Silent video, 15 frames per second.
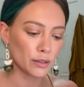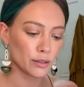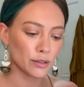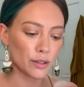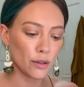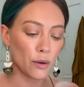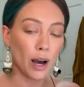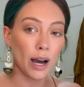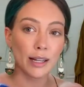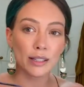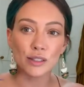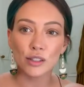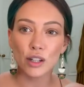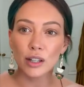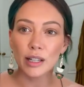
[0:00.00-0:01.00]
So I
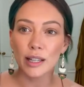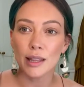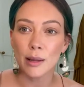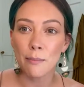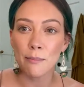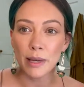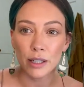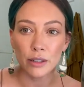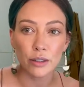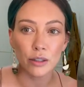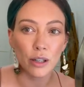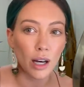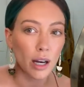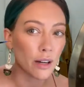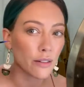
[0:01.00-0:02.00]
start in the
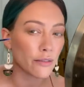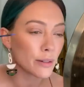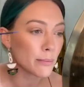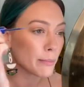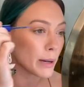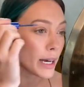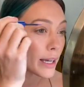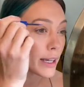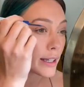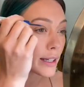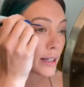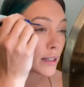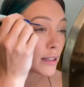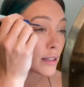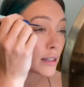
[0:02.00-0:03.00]
middle of
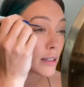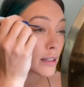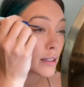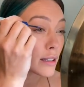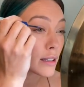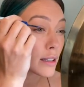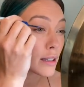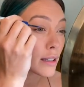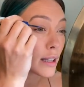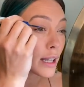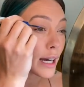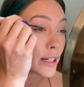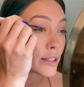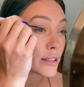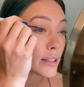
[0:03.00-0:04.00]
my
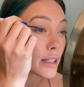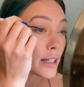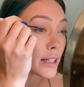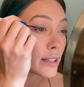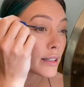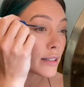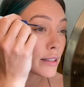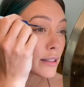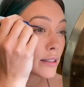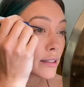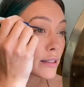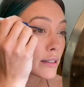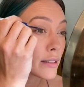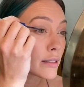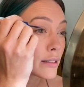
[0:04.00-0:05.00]
lash line
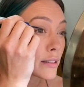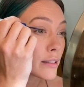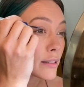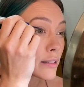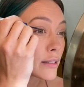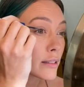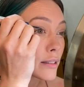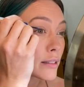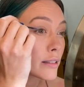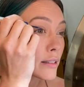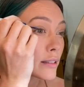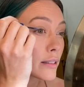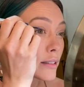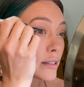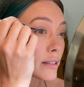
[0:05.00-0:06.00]

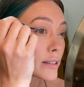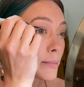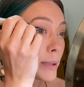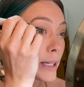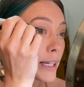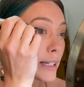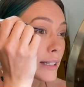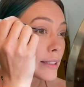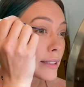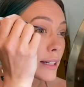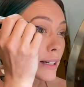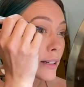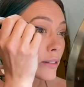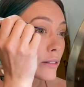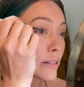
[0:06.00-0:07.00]
and start to paint
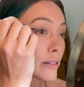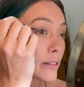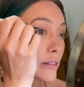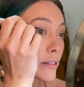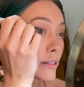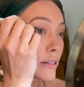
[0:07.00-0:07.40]
out